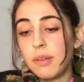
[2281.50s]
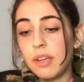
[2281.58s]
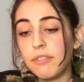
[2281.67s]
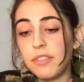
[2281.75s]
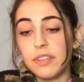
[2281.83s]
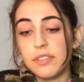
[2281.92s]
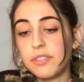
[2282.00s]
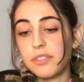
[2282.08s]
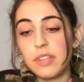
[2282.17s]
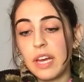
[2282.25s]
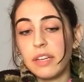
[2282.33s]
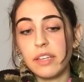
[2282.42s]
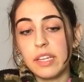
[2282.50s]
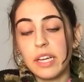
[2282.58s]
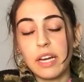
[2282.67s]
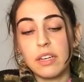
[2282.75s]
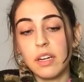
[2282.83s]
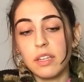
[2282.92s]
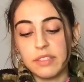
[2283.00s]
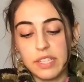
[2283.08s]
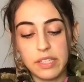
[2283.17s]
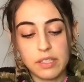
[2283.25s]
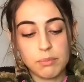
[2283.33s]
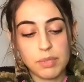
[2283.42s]
if this ending had not
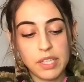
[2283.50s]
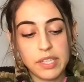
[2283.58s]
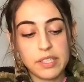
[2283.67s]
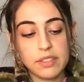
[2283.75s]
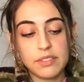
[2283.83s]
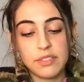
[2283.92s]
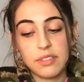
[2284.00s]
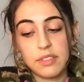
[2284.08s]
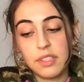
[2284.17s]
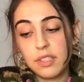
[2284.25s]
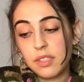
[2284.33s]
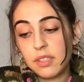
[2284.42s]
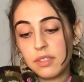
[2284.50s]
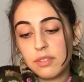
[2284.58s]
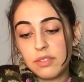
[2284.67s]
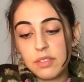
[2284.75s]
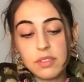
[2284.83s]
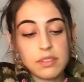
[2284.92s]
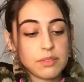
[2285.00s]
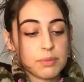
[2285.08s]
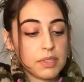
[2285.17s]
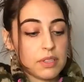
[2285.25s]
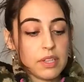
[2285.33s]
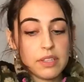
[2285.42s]
taken place. Seeing this
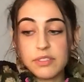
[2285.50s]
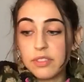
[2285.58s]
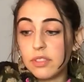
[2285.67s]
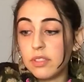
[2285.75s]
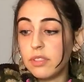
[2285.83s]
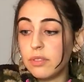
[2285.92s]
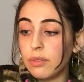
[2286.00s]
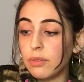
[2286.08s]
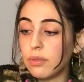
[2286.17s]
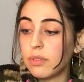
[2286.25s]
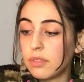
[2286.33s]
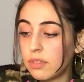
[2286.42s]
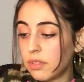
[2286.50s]
be a lesson to you.